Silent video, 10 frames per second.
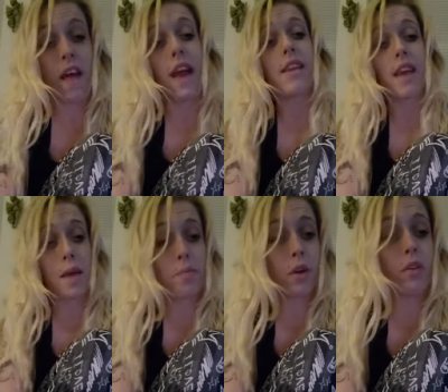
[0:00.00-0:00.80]
that
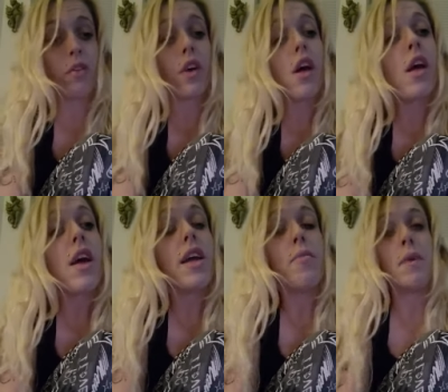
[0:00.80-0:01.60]
type of
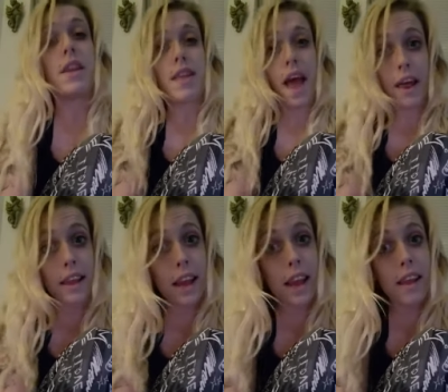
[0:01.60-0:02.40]

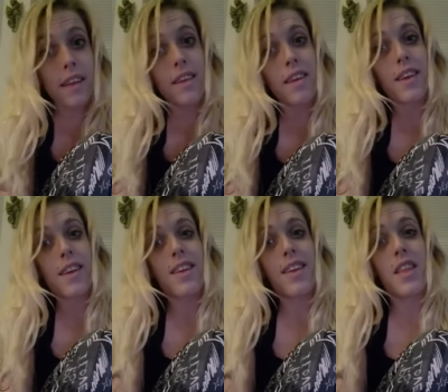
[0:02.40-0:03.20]
mentality.
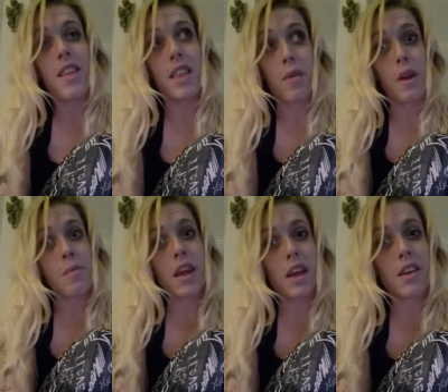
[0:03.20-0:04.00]
See what I
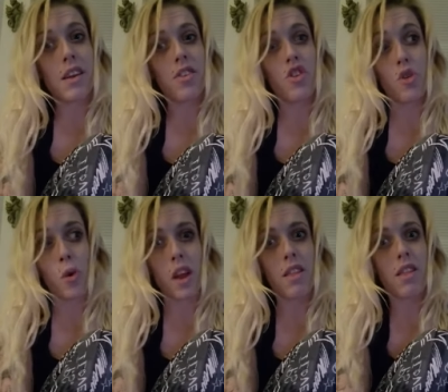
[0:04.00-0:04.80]
mean?
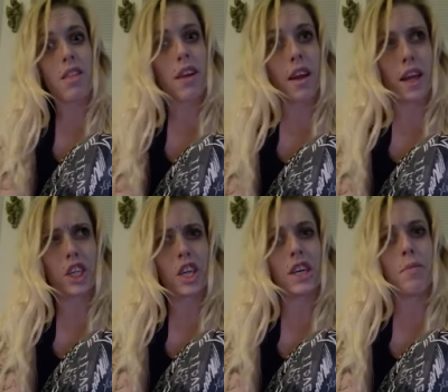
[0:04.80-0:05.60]
Choice,
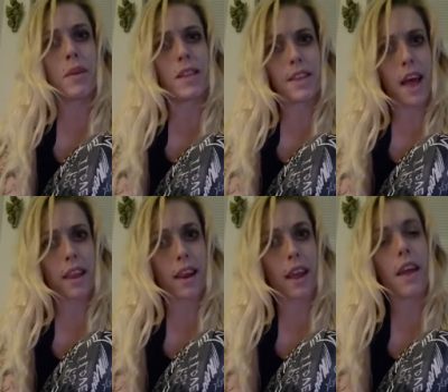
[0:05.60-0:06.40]
addiction,
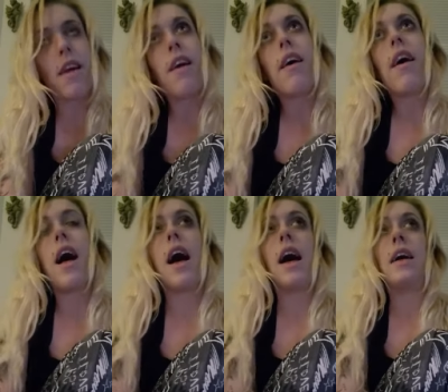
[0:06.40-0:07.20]
mentality.
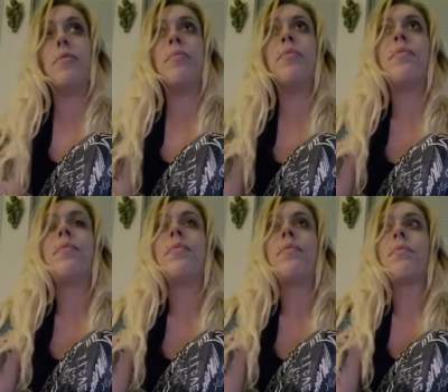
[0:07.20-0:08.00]
Um,
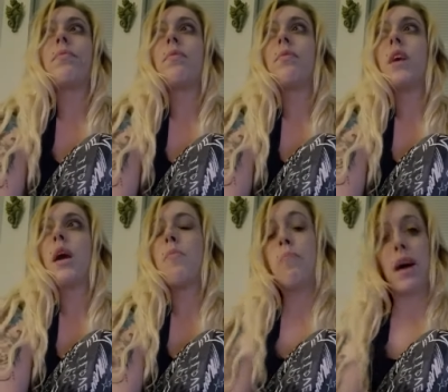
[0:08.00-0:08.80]

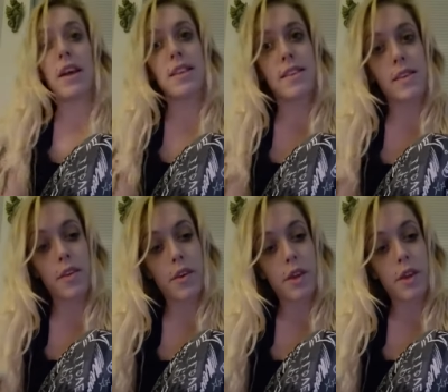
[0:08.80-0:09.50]
but